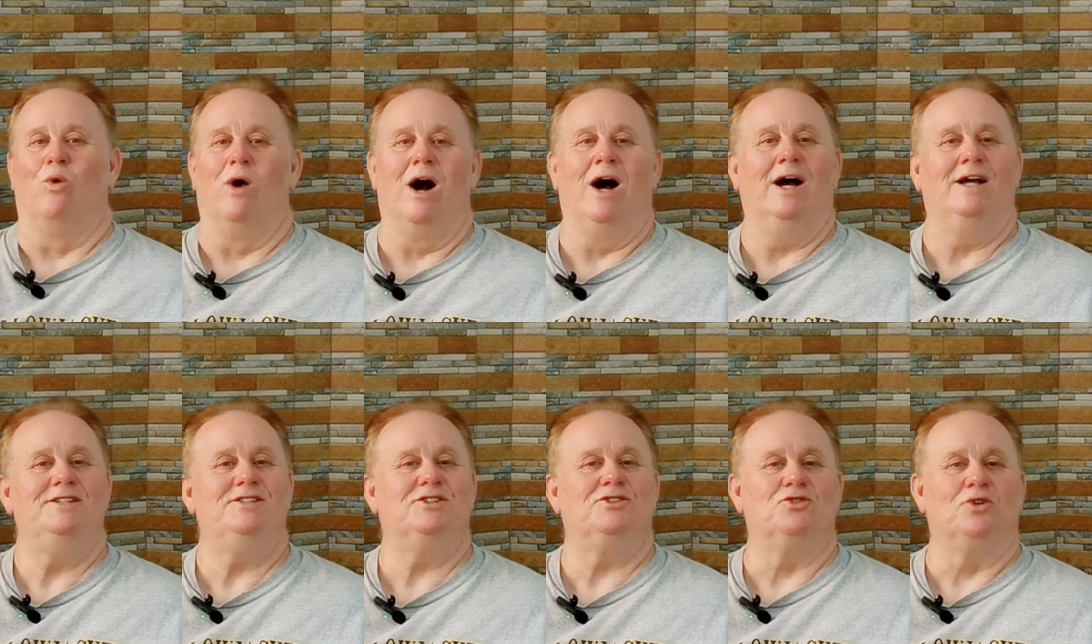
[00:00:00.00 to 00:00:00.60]

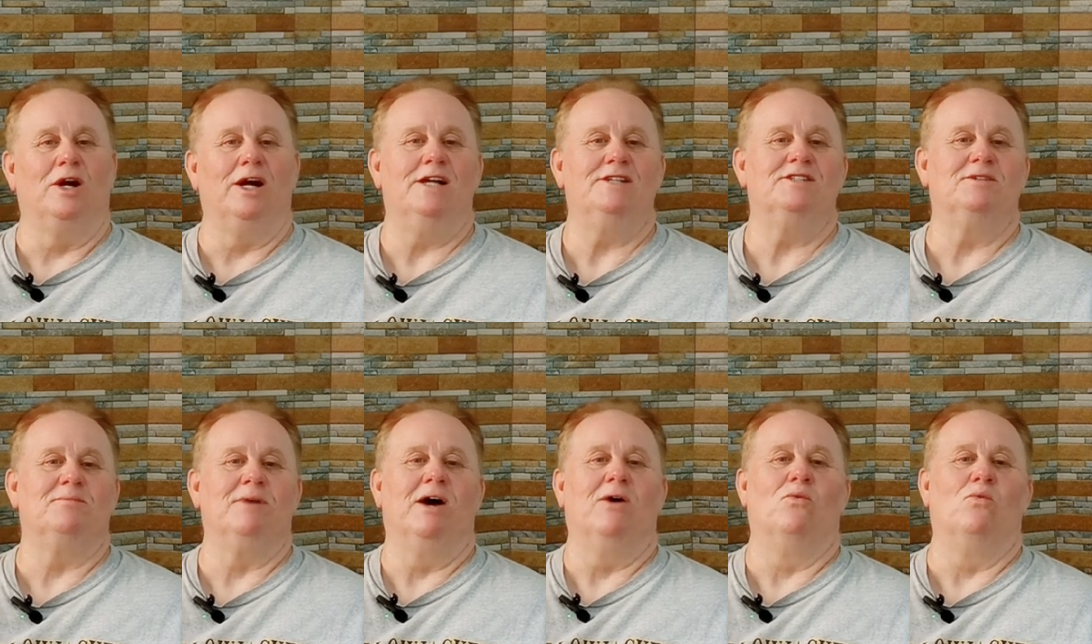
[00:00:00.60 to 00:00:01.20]
Why
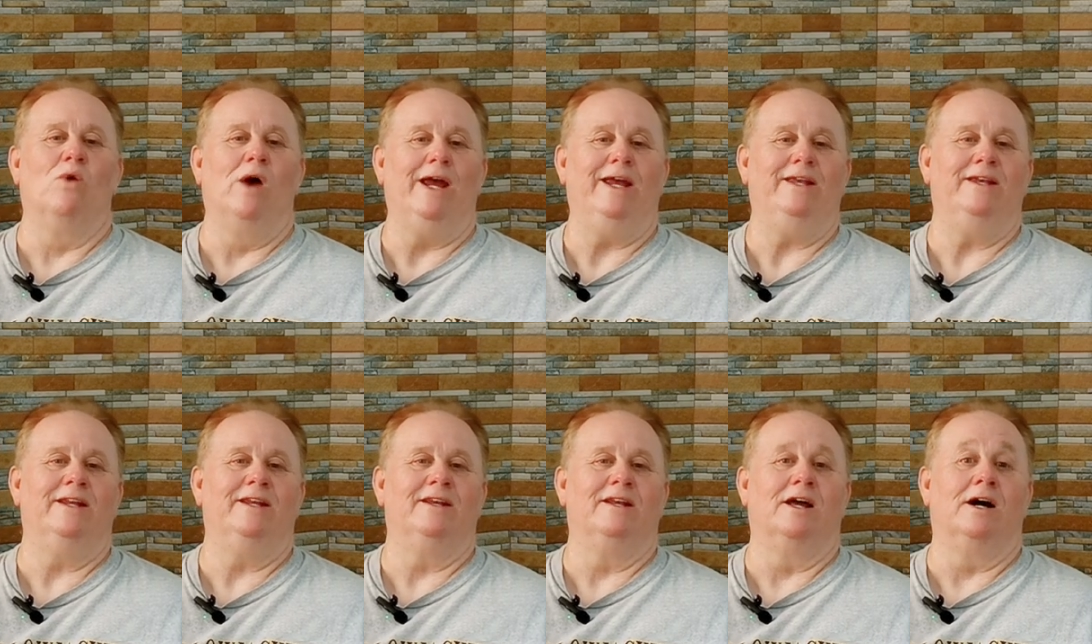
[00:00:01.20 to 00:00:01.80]
stress about
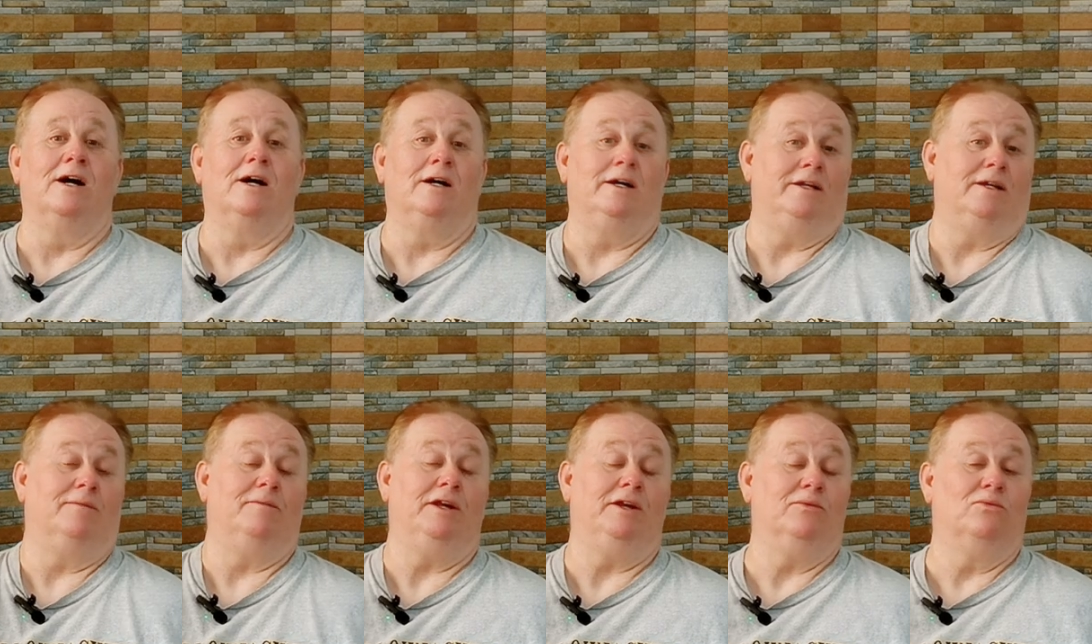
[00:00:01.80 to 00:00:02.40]
waiting in
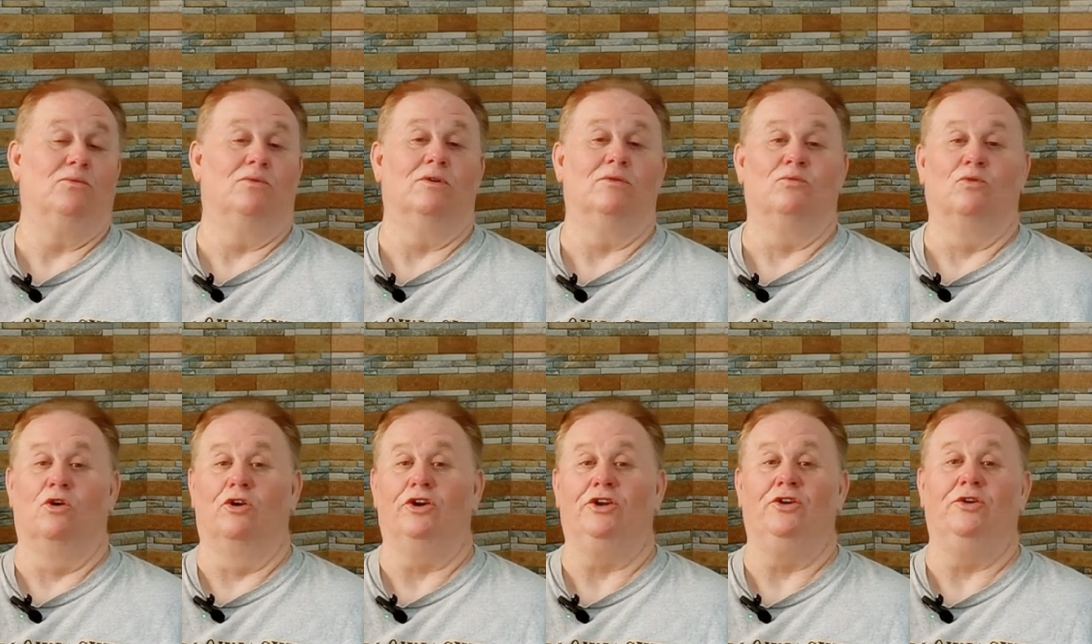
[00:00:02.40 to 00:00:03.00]
line? I mean,
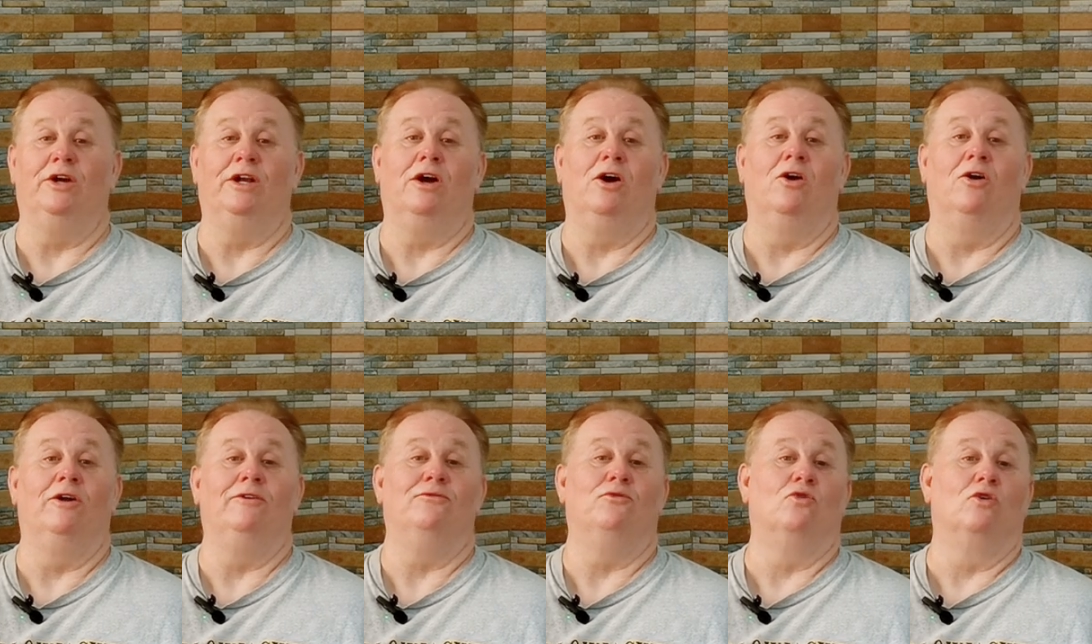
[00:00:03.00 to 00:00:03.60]
what are you in a
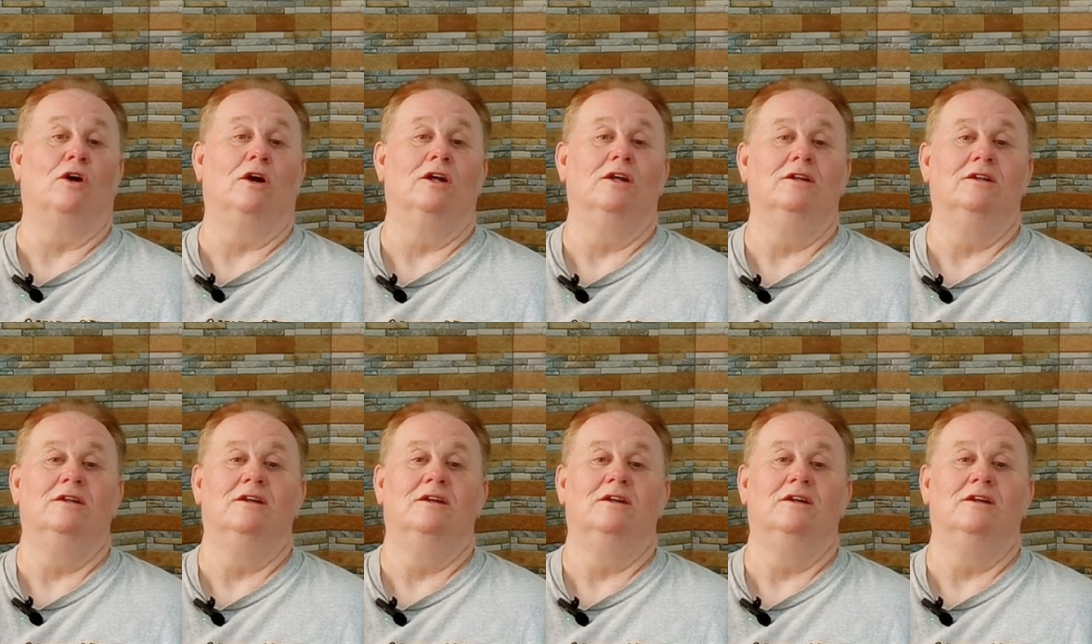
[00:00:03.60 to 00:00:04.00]
hurry for?